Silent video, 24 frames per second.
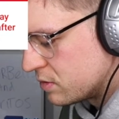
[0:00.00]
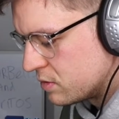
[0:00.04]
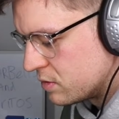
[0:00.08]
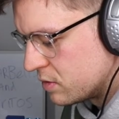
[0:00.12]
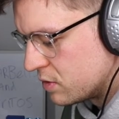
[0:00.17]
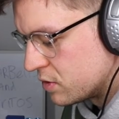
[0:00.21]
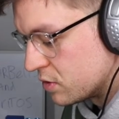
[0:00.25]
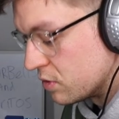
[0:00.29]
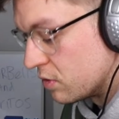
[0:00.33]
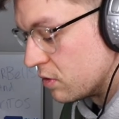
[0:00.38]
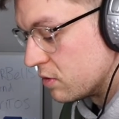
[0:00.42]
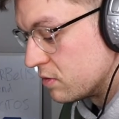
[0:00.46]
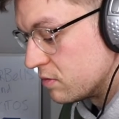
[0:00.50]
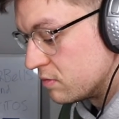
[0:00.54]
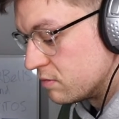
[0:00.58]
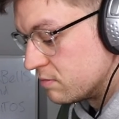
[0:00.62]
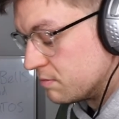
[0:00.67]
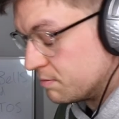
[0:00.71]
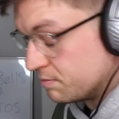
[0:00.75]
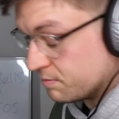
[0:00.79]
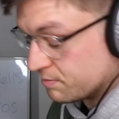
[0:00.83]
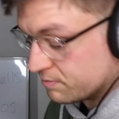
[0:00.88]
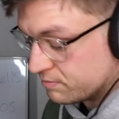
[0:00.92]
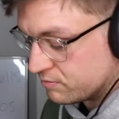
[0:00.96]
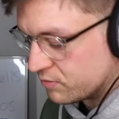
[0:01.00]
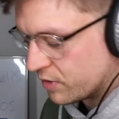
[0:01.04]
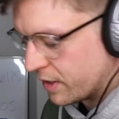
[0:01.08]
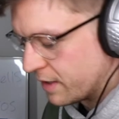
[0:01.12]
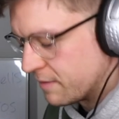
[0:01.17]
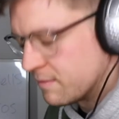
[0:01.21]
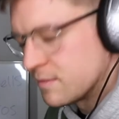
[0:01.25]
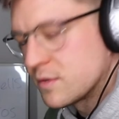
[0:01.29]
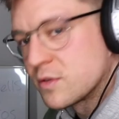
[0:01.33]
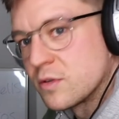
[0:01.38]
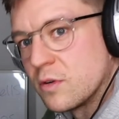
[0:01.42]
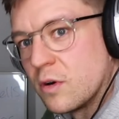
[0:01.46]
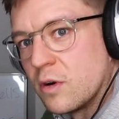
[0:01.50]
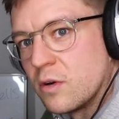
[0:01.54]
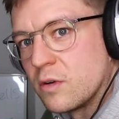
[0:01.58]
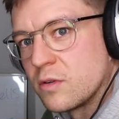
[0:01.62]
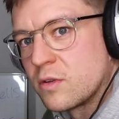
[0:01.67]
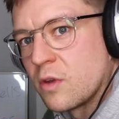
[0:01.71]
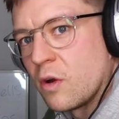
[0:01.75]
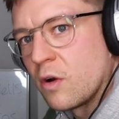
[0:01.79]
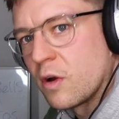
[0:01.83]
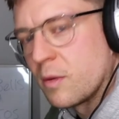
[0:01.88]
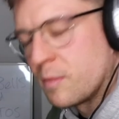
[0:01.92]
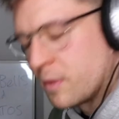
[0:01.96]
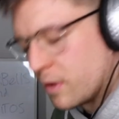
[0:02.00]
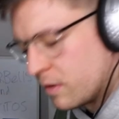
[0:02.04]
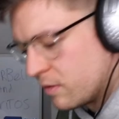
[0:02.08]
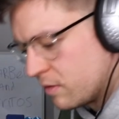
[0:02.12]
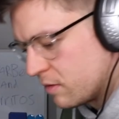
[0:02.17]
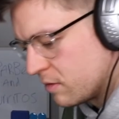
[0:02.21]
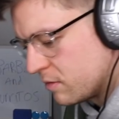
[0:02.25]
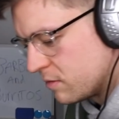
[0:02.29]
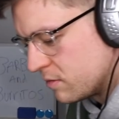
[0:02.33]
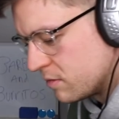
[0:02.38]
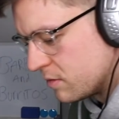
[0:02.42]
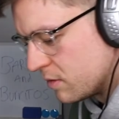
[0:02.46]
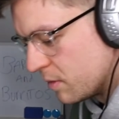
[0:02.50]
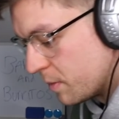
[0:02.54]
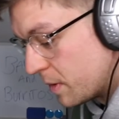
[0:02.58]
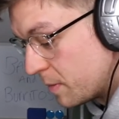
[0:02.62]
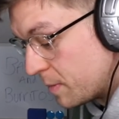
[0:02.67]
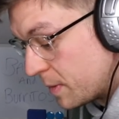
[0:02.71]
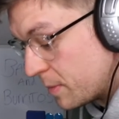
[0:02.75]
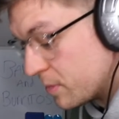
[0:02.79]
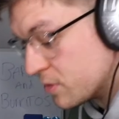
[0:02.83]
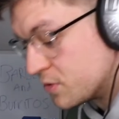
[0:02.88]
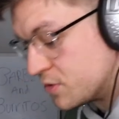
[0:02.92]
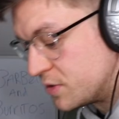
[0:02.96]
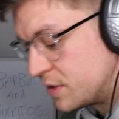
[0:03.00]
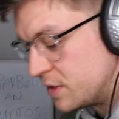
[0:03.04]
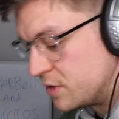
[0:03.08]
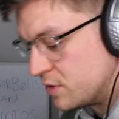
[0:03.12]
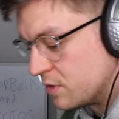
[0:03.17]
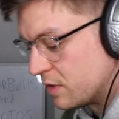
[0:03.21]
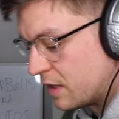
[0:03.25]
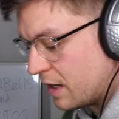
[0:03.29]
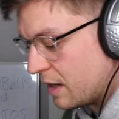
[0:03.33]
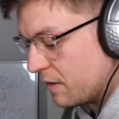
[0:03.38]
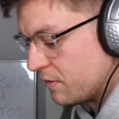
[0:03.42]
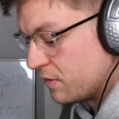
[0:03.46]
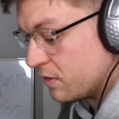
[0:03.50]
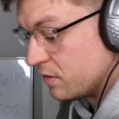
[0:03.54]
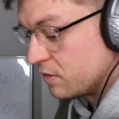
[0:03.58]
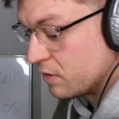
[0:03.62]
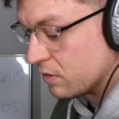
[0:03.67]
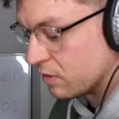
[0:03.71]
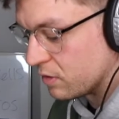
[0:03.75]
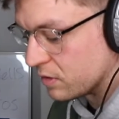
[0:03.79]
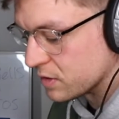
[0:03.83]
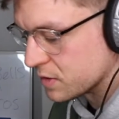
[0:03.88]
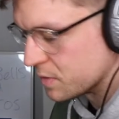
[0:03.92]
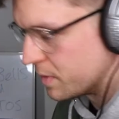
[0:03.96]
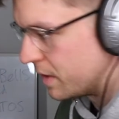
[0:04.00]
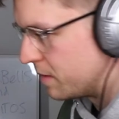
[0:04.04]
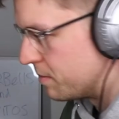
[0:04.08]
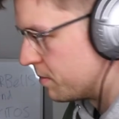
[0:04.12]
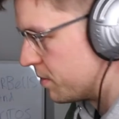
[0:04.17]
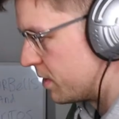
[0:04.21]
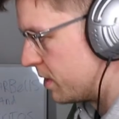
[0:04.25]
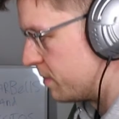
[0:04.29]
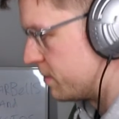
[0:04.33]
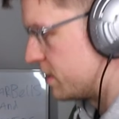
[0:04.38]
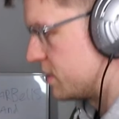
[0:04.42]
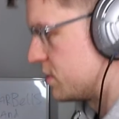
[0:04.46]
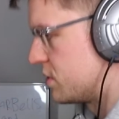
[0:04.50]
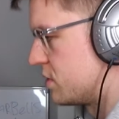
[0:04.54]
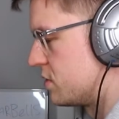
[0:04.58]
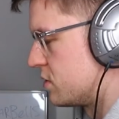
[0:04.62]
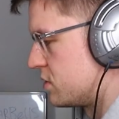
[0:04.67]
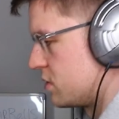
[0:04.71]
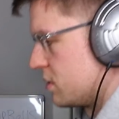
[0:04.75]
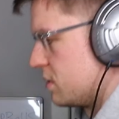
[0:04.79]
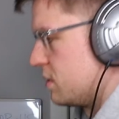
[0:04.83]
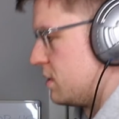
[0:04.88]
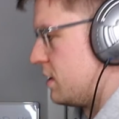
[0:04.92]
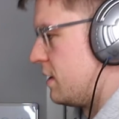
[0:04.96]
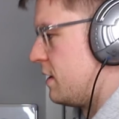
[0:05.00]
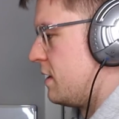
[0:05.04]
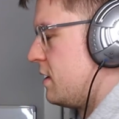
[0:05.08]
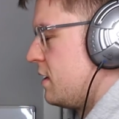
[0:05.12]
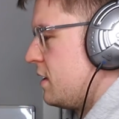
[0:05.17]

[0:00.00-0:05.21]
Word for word: So, right, so talk about the way people treated you after you lost weight, pretty much. So,